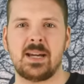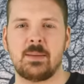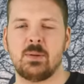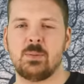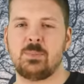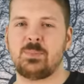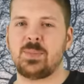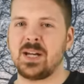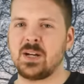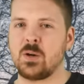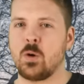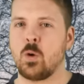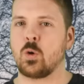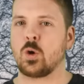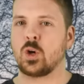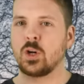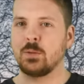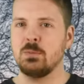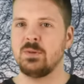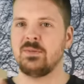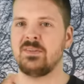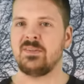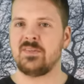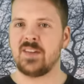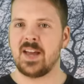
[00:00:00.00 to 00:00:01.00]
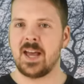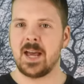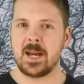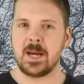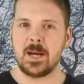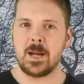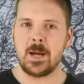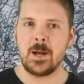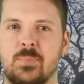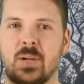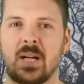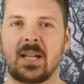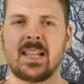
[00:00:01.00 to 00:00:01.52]
I'm a big horror movie
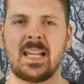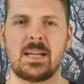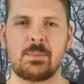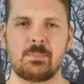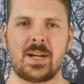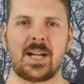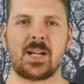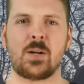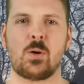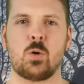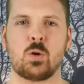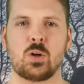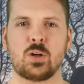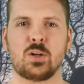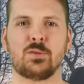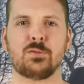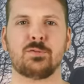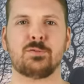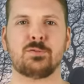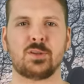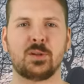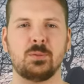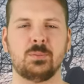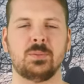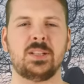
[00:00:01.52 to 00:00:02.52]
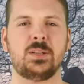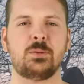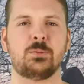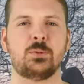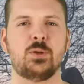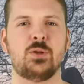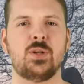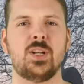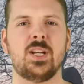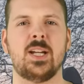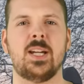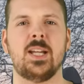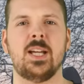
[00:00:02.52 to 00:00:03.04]
fan, but I like my horror firmly
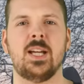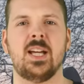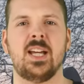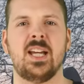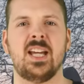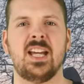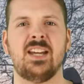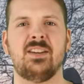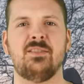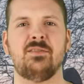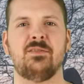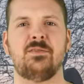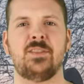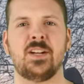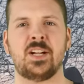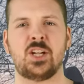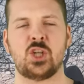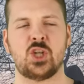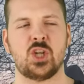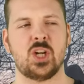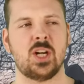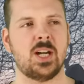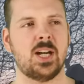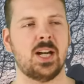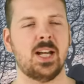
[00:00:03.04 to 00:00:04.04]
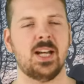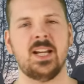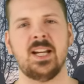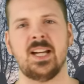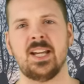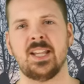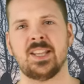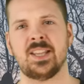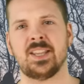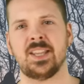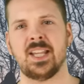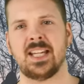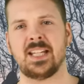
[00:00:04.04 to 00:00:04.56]
rooted in fiction.
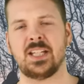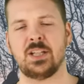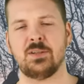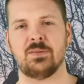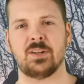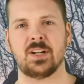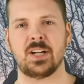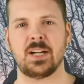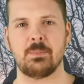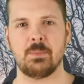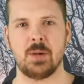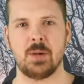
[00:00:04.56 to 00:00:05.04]
Thank you very